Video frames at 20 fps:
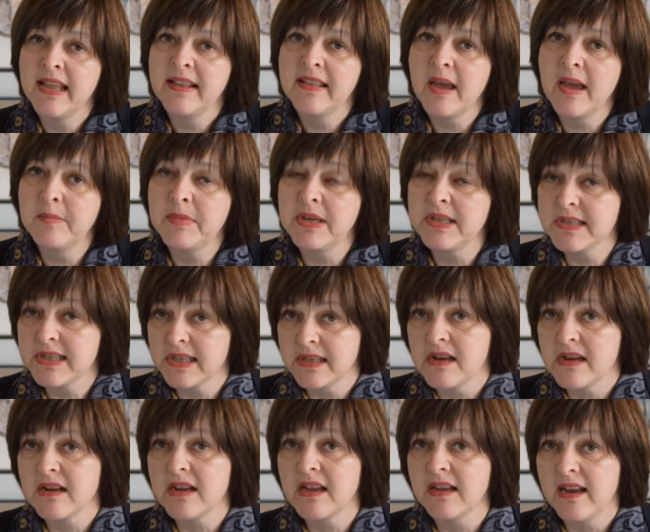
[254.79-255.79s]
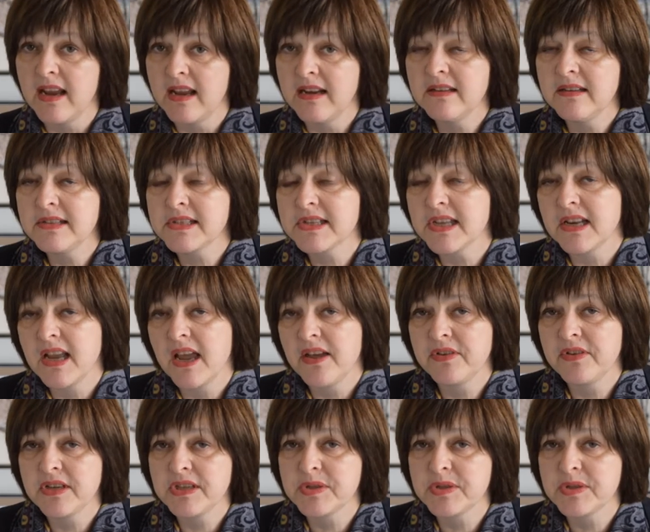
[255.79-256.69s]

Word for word: That means that young Canadians can have an